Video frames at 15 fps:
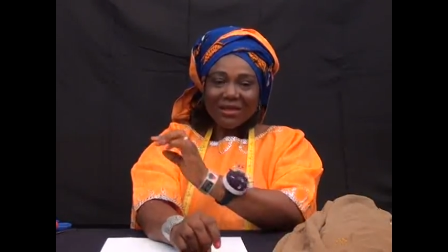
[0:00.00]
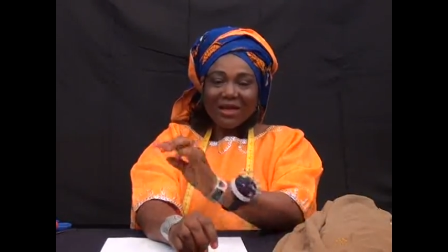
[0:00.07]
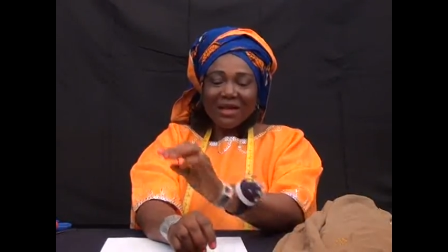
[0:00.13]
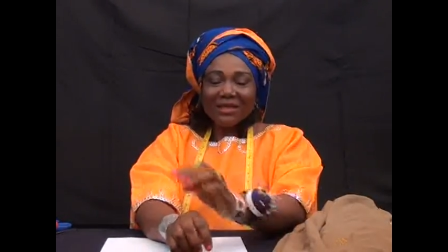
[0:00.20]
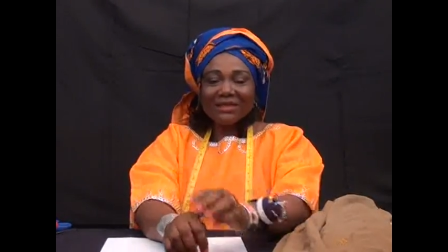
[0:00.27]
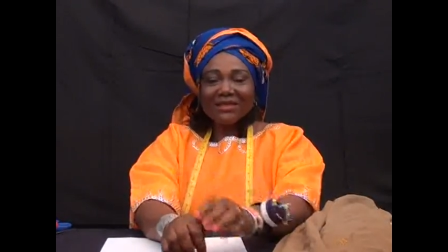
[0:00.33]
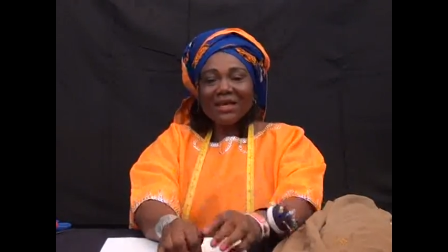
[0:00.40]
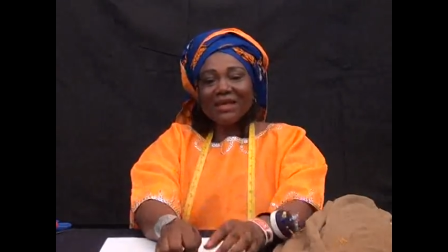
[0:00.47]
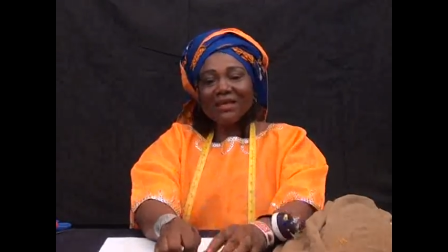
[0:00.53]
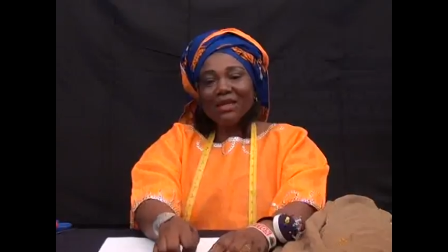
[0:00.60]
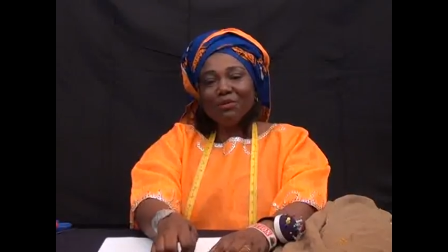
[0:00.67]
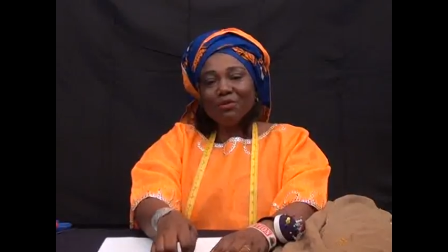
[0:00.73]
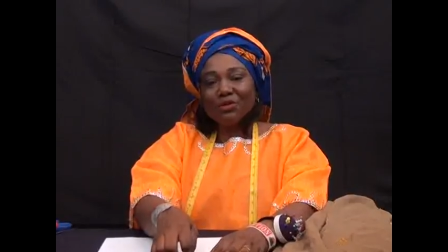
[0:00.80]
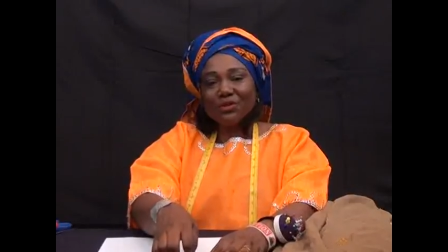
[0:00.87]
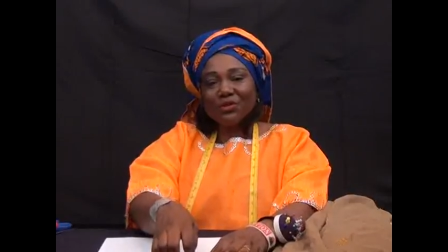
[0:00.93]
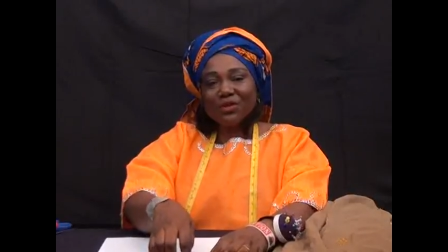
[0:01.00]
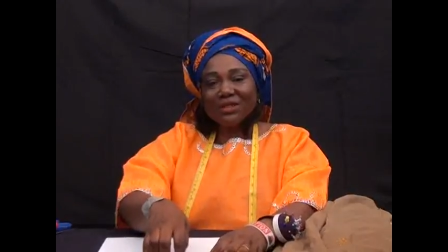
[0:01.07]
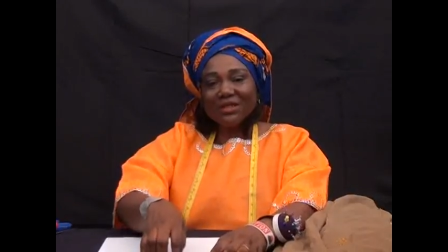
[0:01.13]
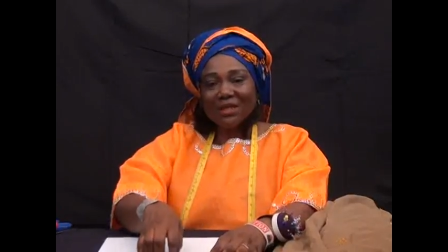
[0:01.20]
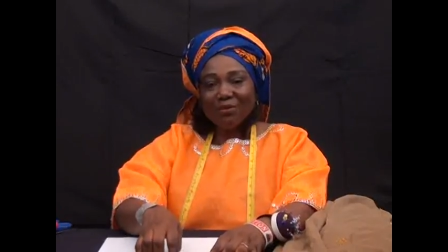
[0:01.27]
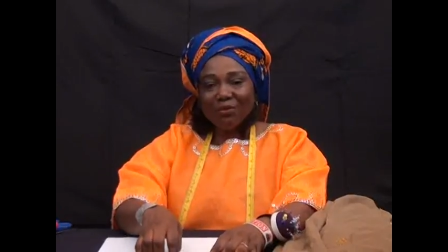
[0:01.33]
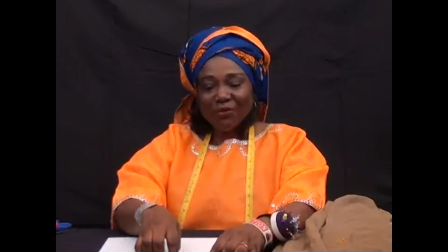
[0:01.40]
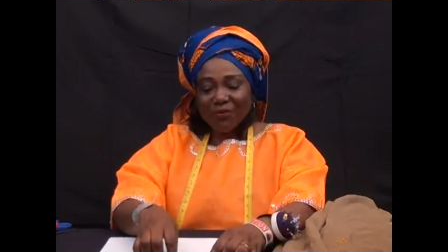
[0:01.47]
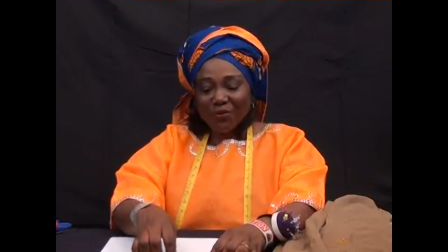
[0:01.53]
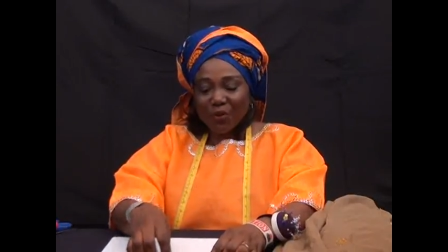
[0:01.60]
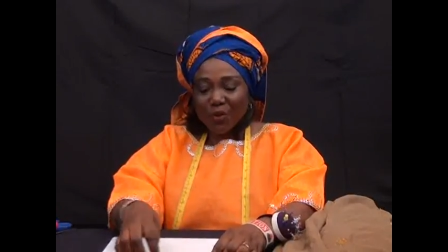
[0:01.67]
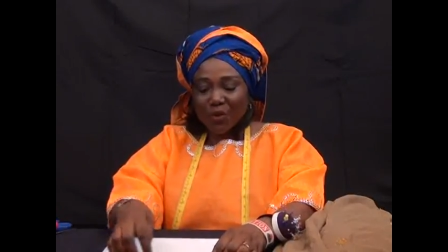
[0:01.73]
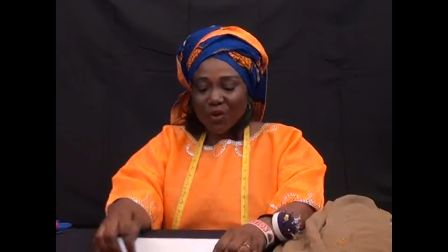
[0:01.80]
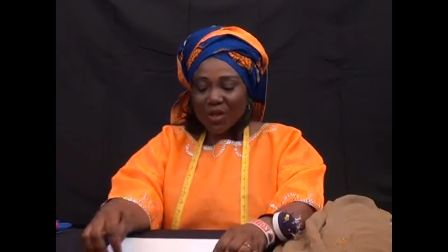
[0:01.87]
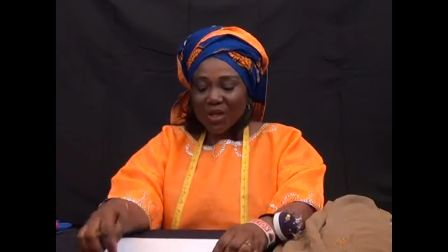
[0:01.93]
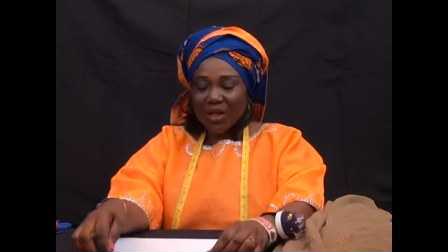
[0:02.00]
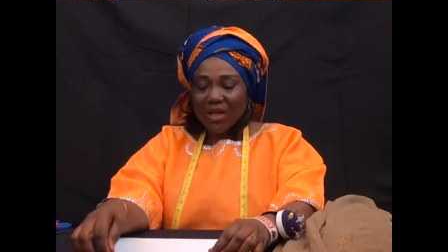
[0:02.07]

as I demonstrated before.